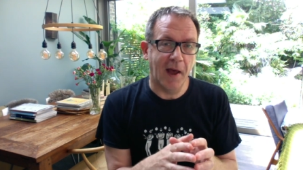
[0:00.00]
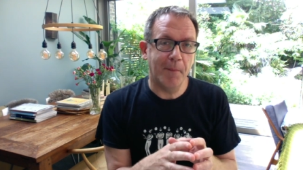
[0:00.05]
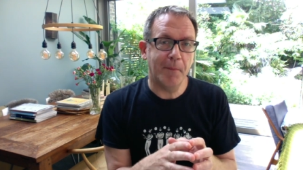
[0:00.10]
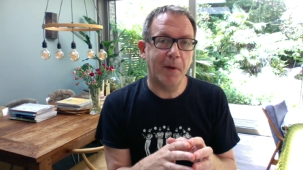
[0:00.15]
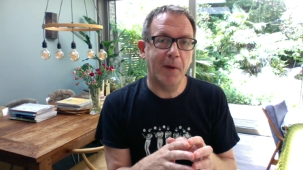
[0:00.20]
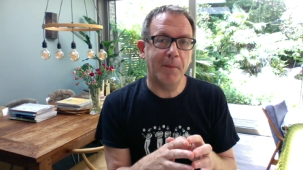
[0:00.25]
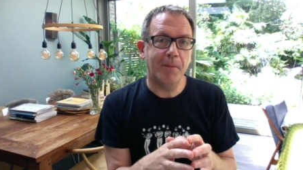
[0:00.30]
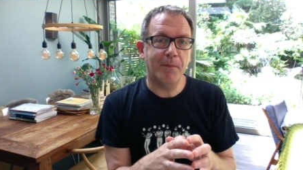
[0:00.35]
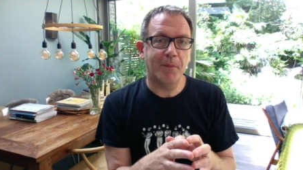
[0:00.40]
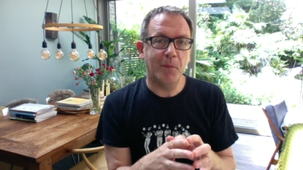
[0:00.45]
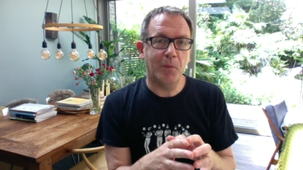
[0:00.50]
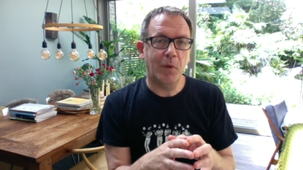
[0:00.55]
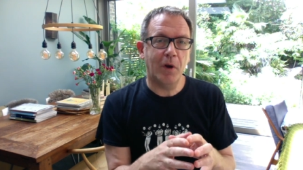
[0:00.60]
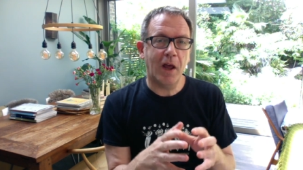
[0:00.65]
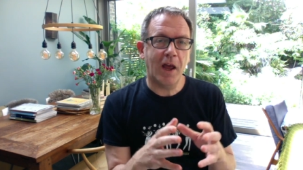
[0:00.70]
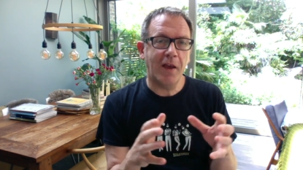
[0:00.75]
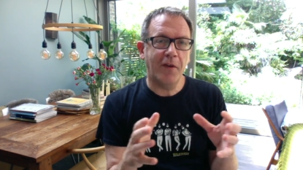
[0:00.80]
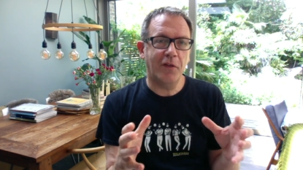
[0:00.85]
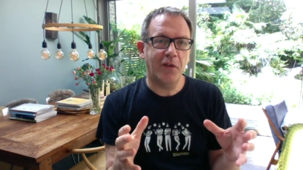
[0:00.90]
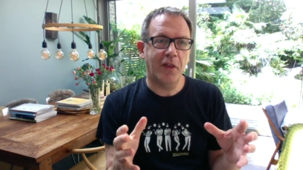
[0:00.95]
but what
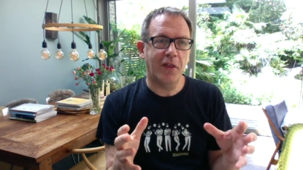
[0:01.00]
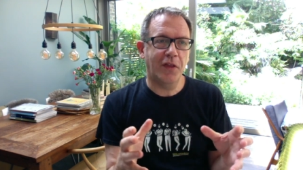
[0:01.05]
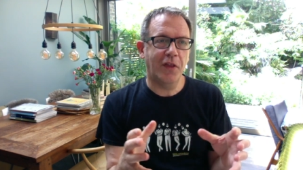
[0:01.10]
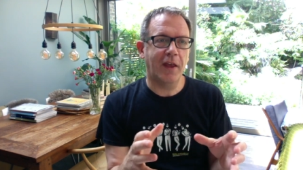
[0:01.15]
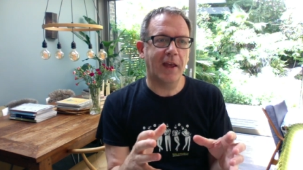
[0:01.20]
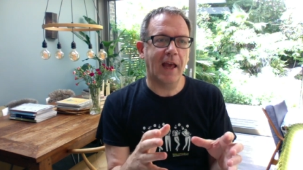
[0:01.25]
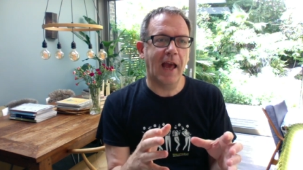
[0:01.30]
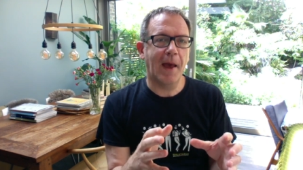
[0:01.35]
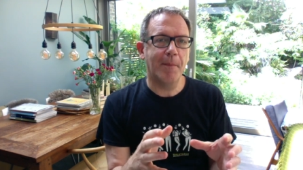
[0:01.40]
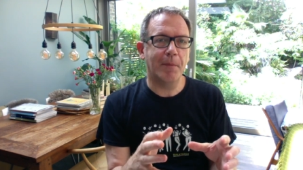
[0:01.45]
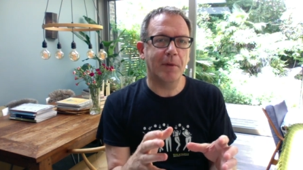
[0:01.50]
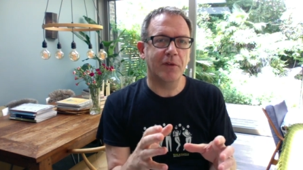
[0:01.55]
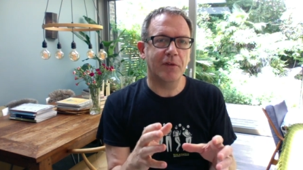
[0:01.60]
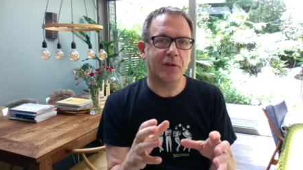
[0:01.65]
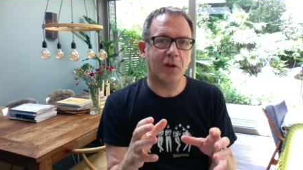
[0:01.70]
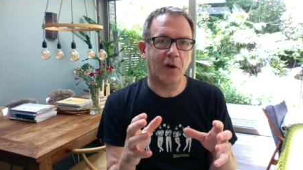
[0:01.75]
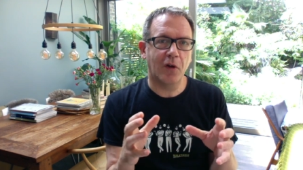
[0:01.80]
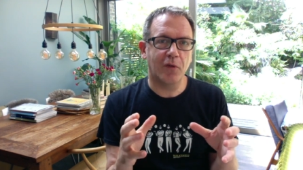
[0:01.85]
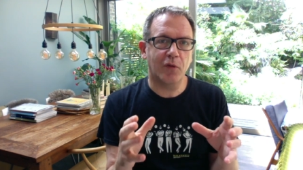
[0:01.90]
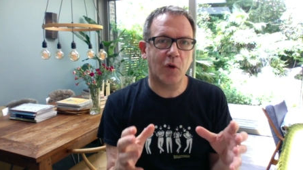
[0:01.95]
I think happens
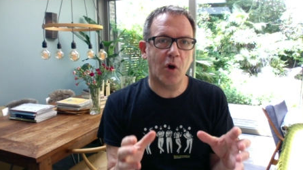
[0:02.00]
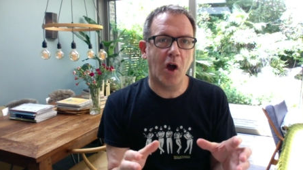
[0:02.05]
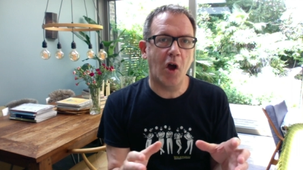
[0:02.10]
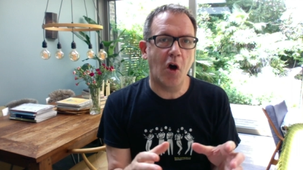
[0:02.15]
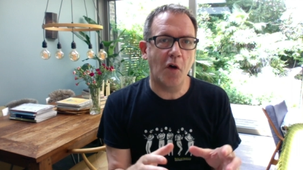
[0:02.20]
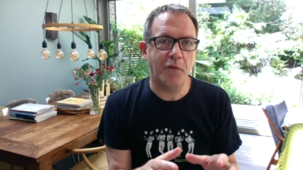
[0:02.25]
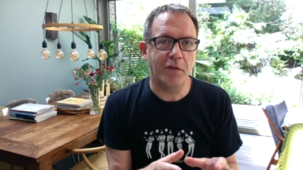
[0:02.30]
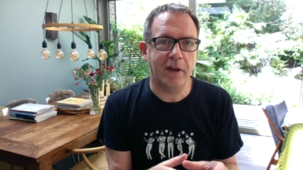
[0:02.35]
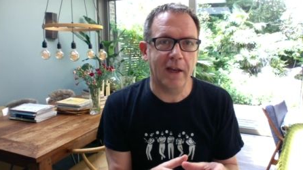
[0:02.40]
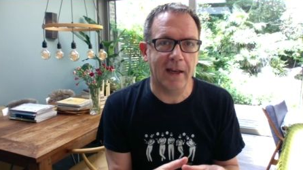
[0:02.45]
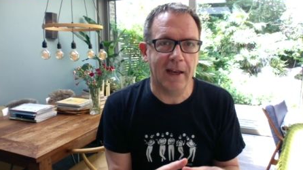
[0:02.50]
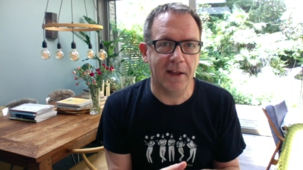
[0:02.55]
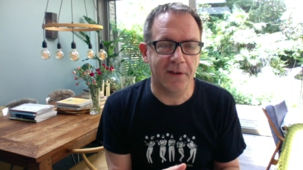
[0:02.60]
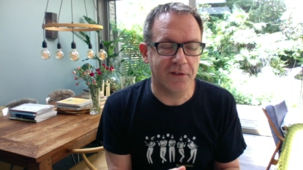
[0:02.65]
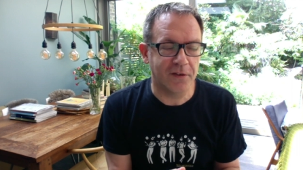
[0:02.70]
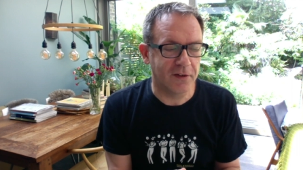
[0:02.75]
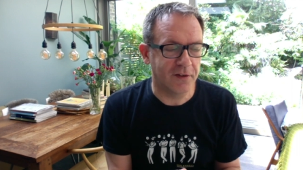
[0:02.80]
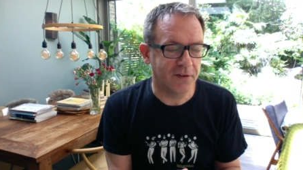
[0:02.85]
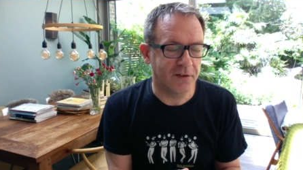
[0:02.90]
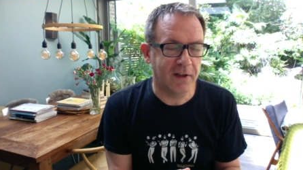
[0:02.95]
quite often in
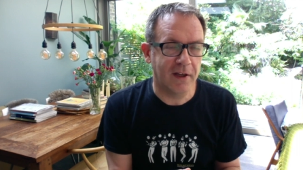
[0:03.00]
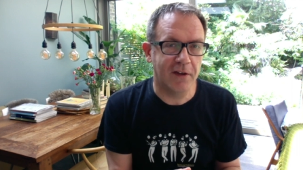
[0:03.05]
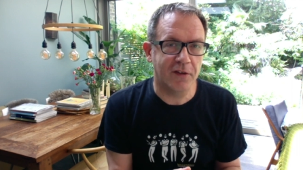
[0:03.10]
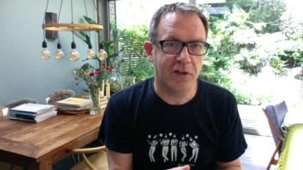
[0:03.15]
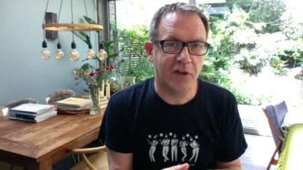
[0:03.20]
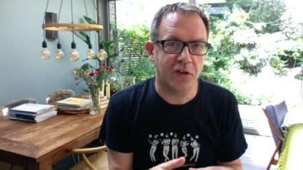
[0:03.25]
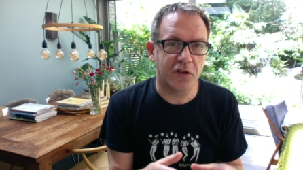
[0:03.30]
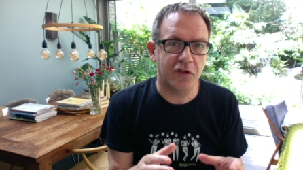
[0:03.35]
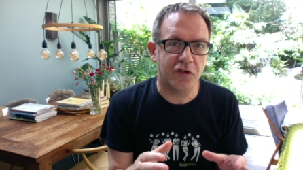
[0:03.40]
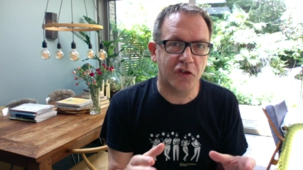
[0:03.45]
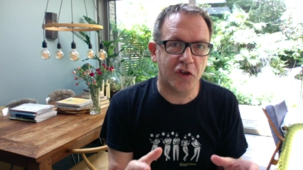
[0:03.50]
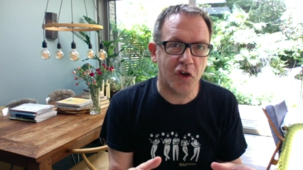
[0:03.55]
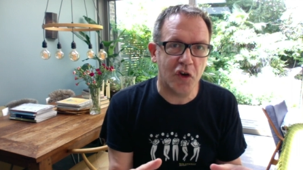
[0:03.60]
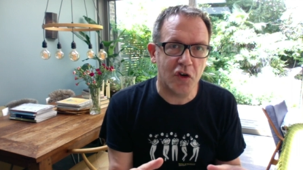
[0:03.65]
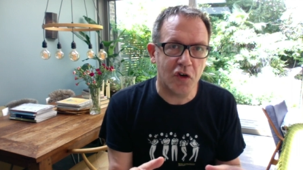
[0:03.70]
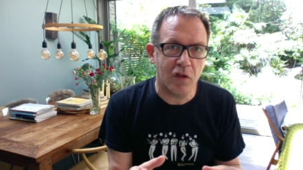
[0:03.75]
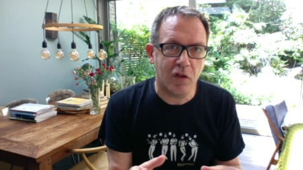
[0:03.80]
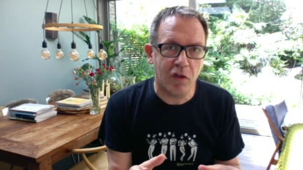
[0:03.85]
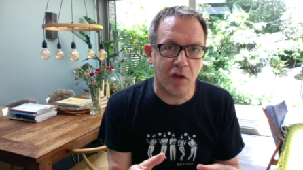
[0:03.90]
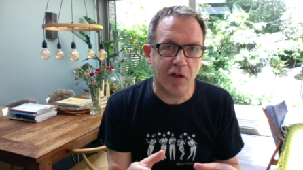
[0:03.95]
lessons is that
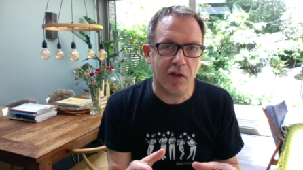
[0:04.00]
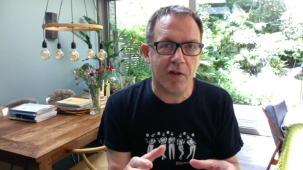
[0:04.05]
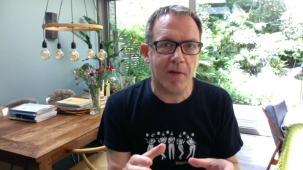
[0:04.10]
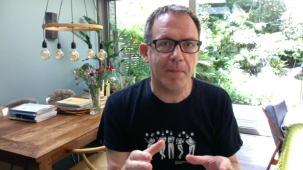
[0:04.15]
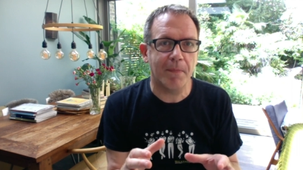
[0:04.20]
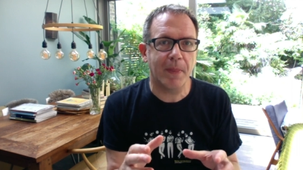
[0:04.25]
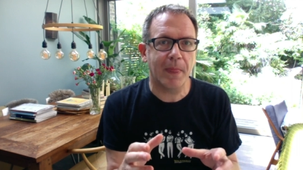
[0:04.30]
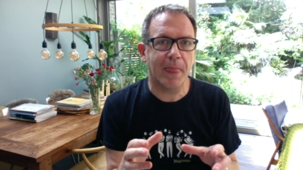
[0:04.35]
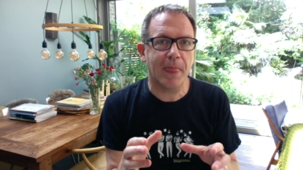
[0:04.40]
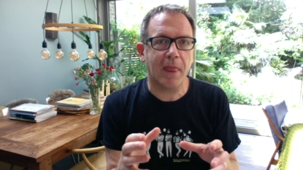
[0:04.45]
students